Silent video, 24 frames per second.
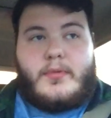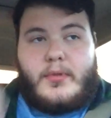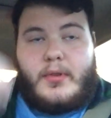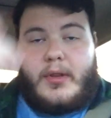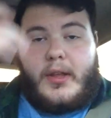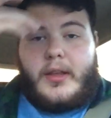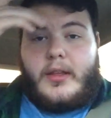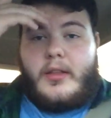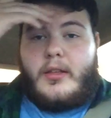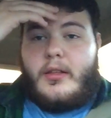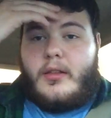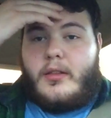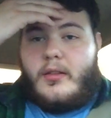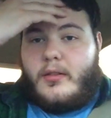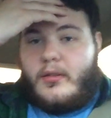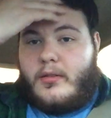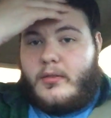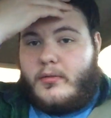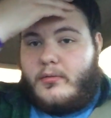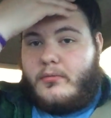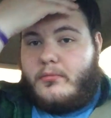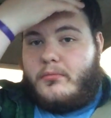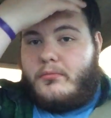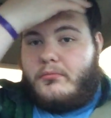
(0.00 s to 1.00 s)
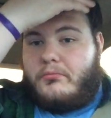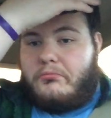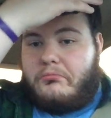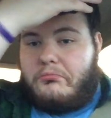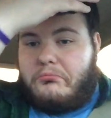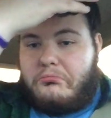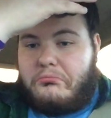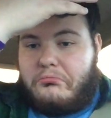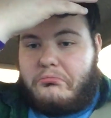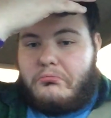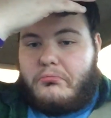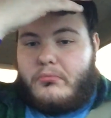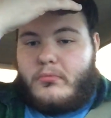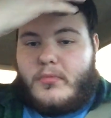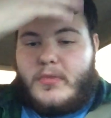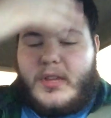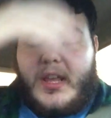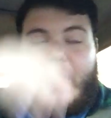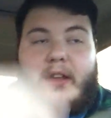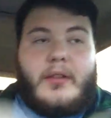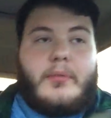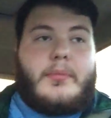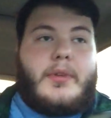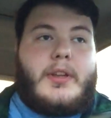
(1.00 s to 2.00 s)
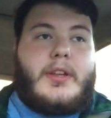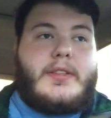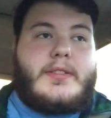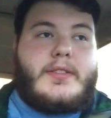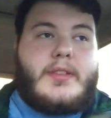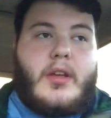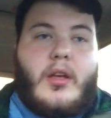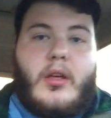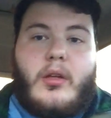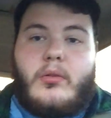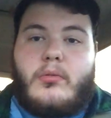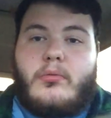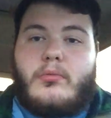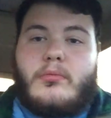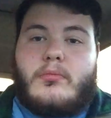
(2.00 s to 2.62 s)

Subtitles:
like 10 minutes ago,